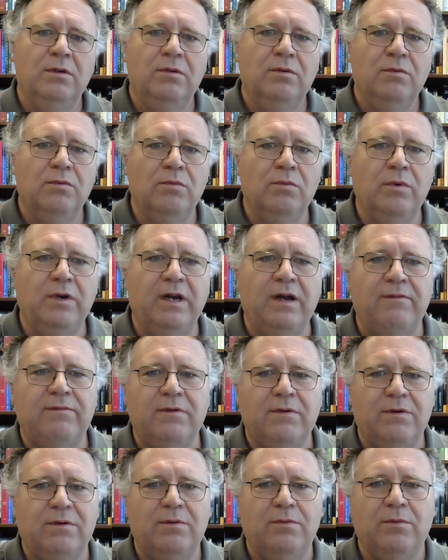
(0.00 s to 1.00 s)

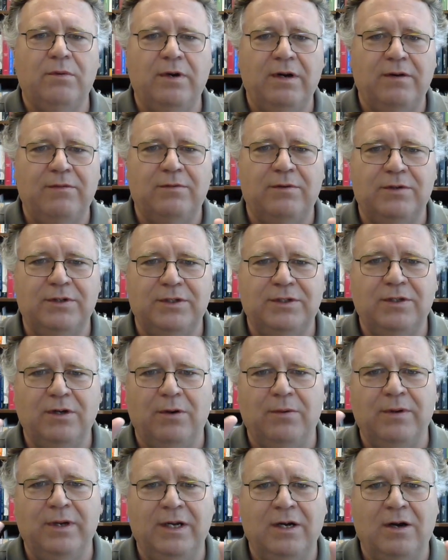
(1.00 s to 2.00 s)
whatever is
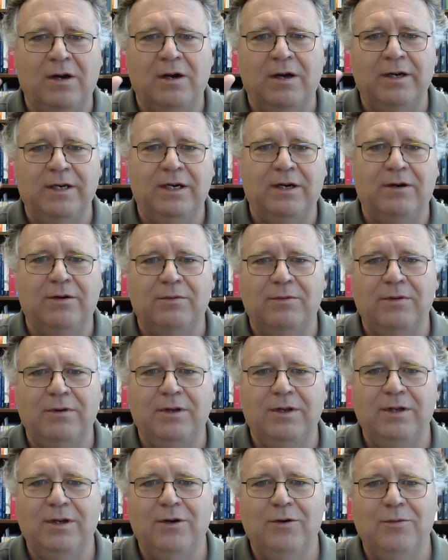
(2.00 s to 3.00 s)
going on here,
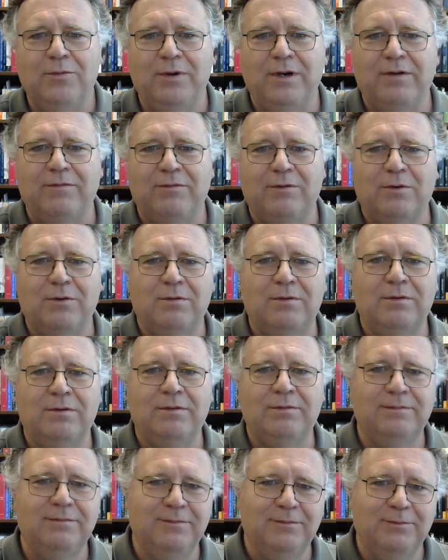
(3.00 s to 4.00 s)
whatever
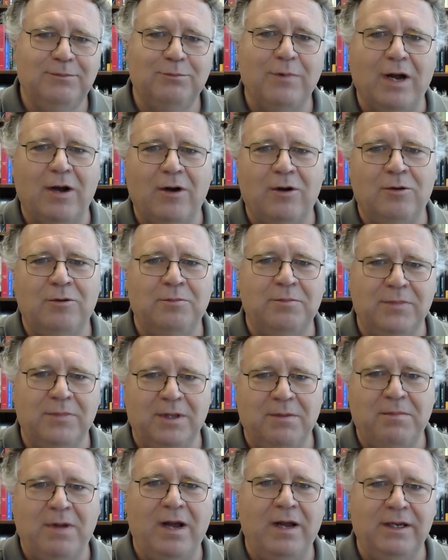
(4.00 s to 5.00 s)
realm the
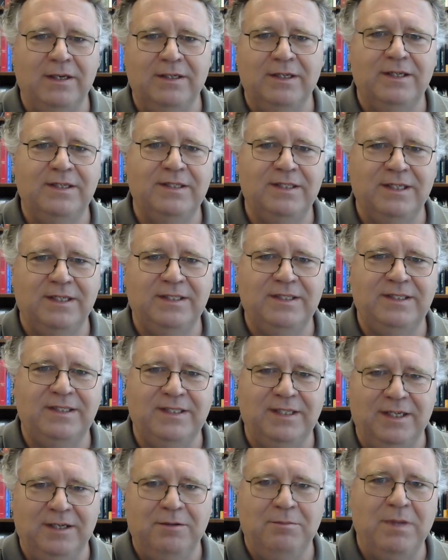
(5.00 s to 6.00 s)
mind exists
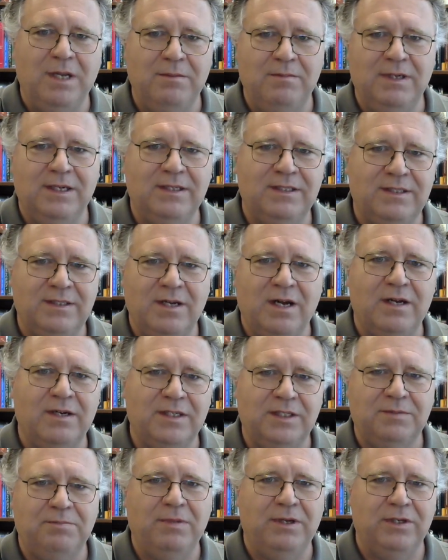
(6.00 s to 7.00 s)
in, maybe it's not a
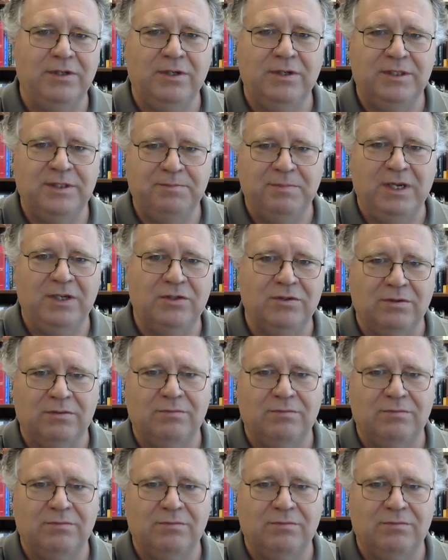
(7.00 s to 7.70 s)
spatial